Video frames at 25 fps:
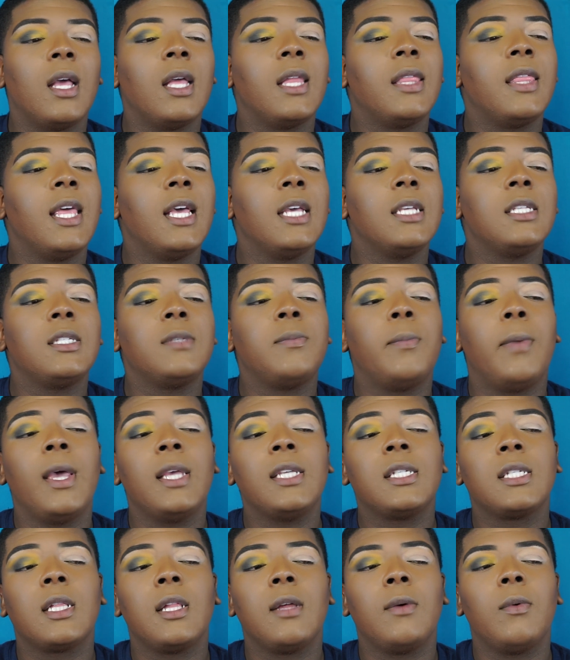That's
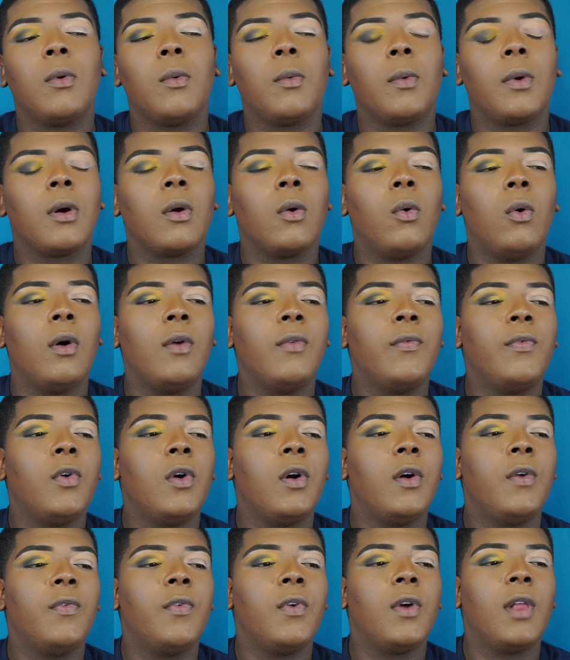basically what we're going
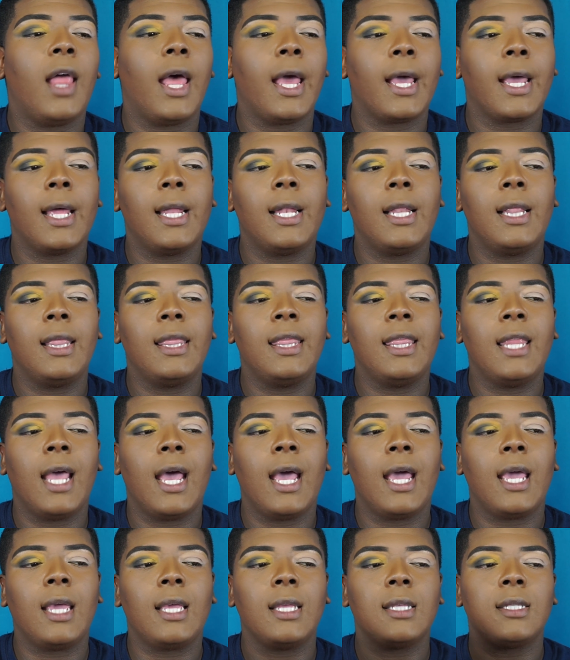for like a
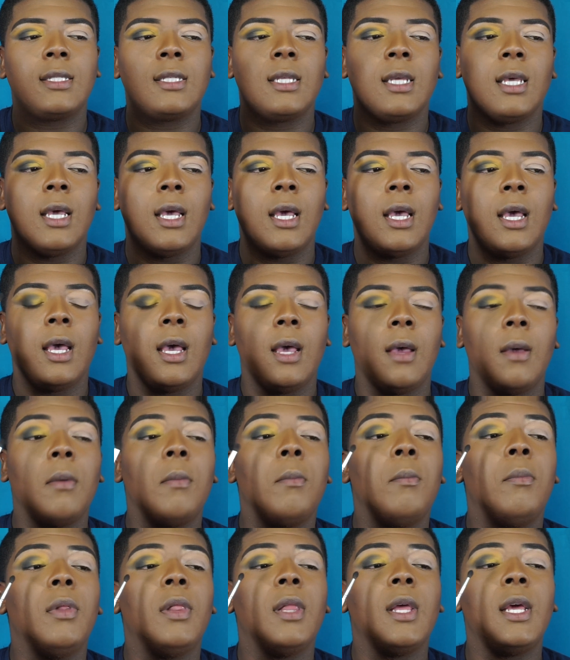nice
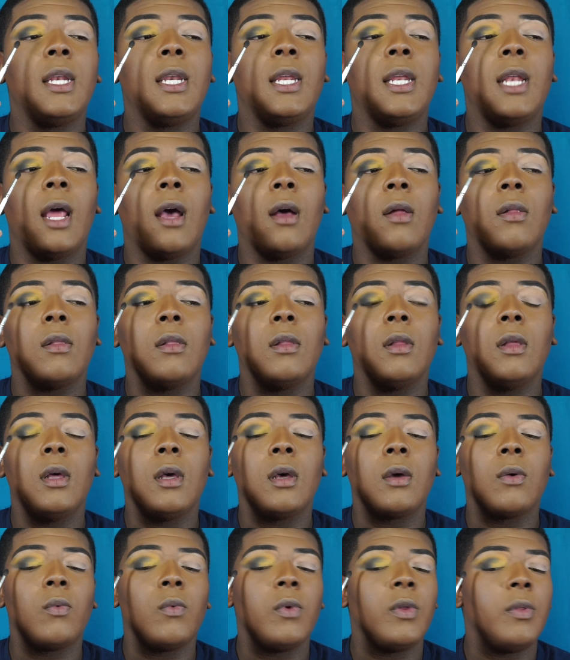blended out
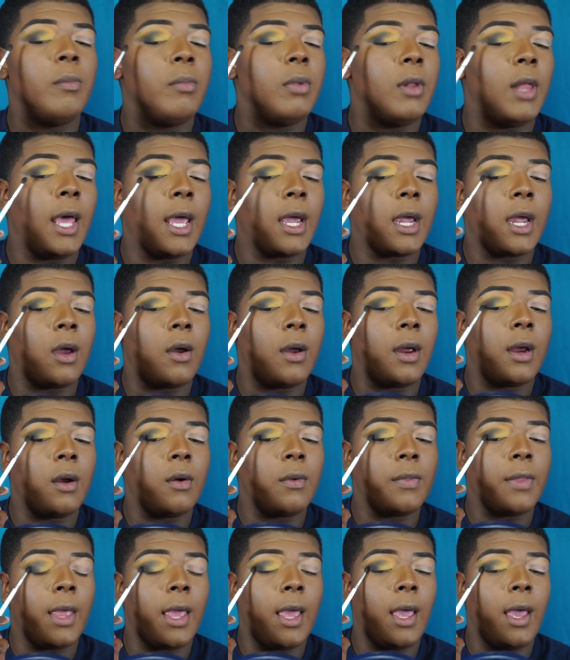look with black out here
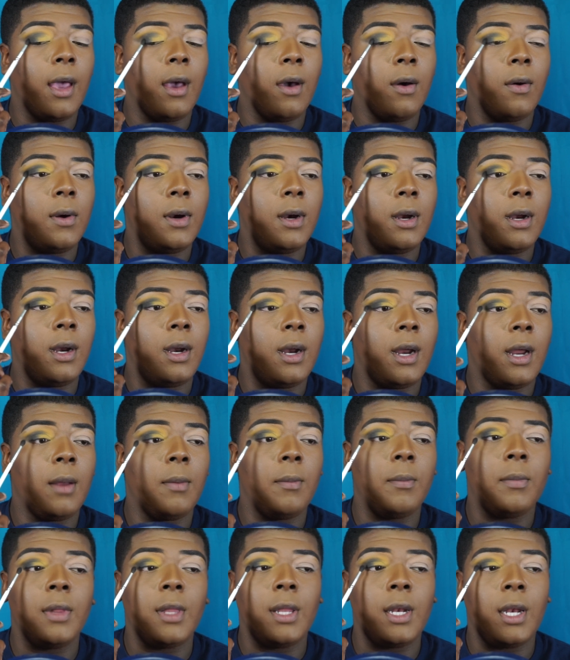on the outer
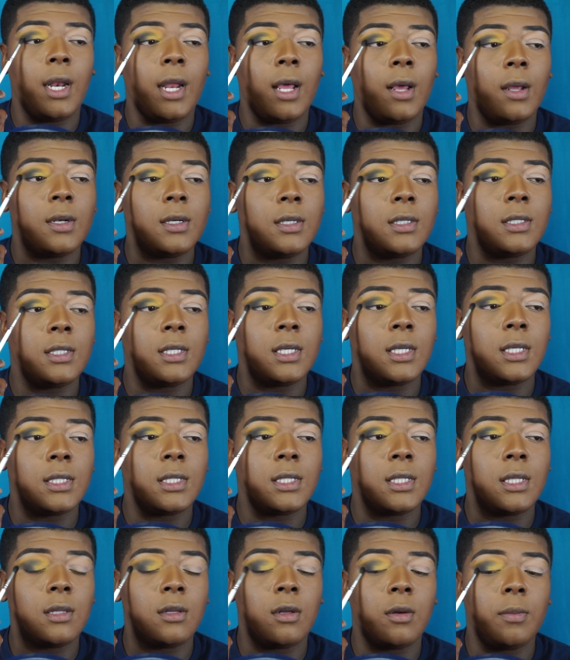and blend it out
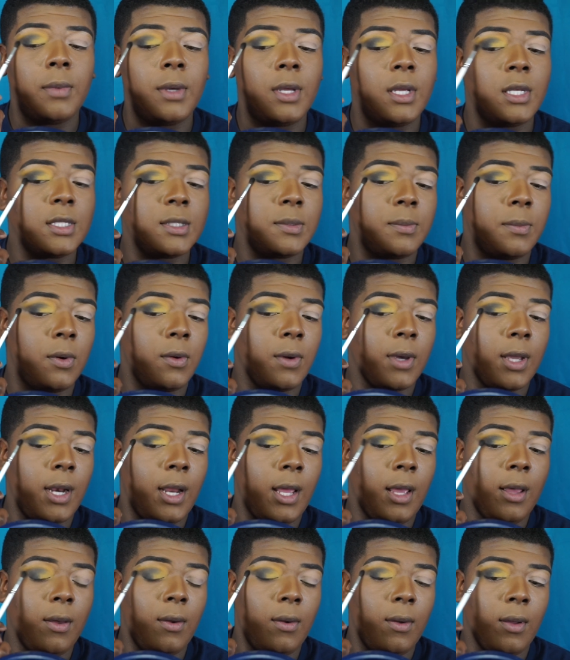just a little bit, smoke it
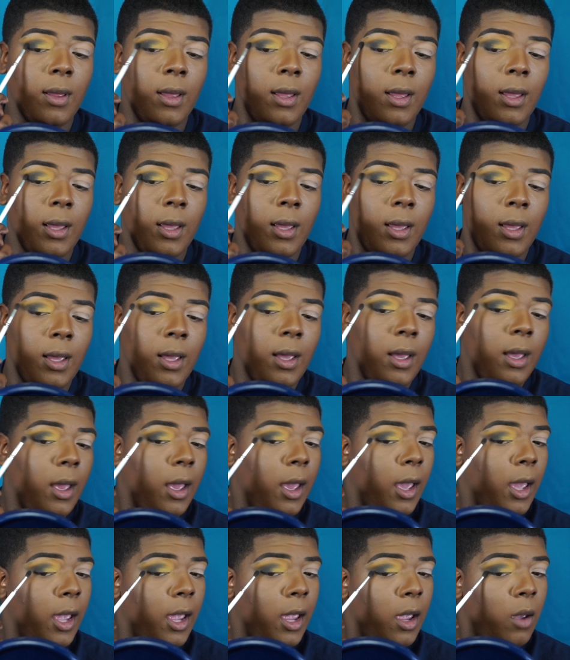out.
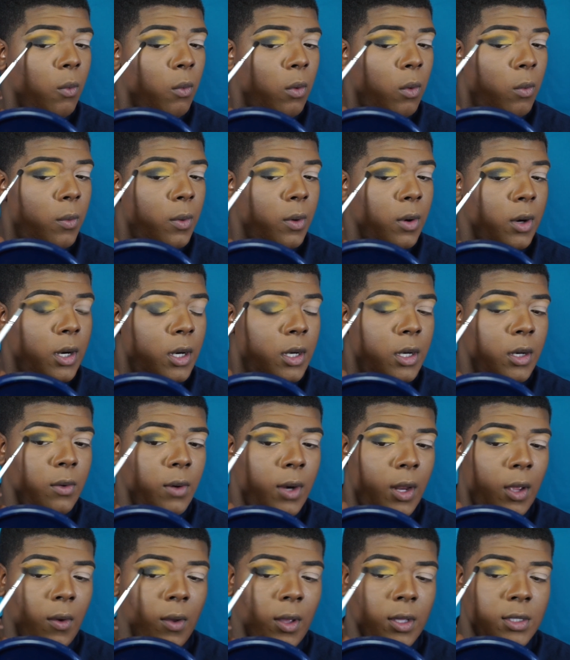And what we're going to do
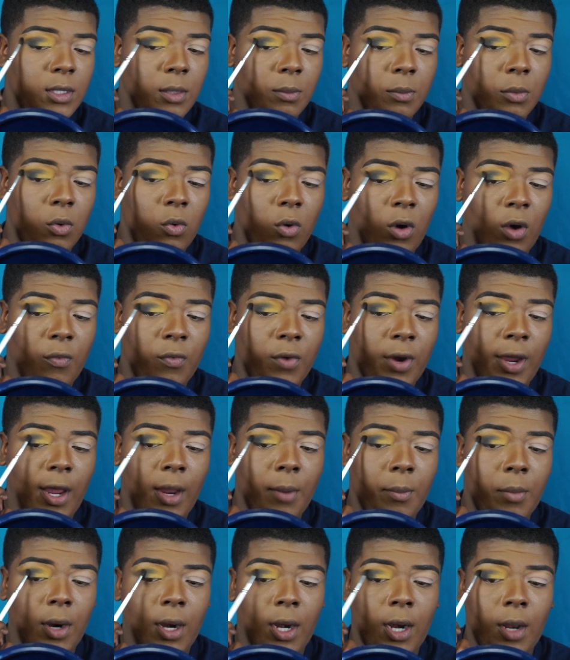now is I'm going to go off
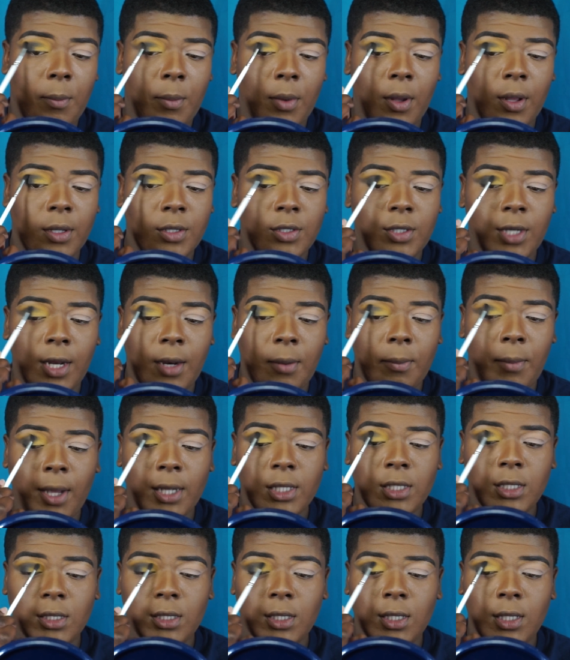camera and I'm going to try to
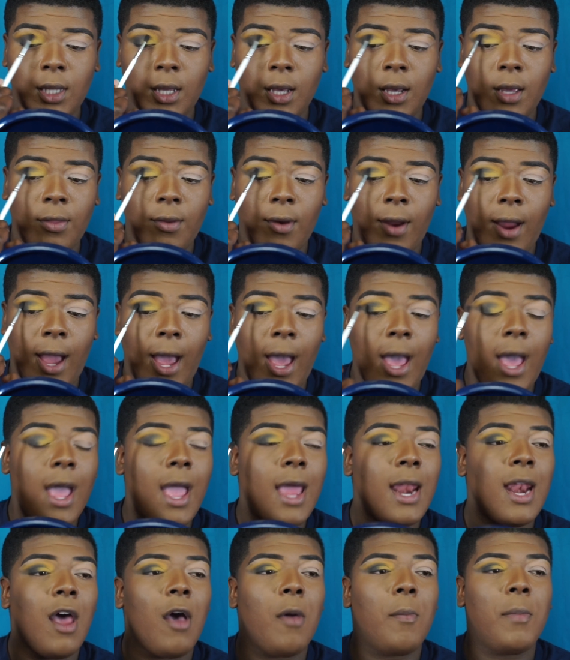match it to the other
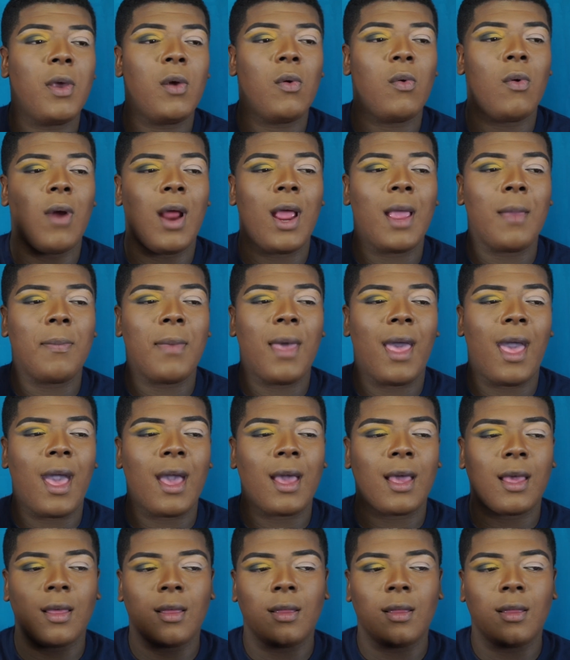eye and I'll be right back.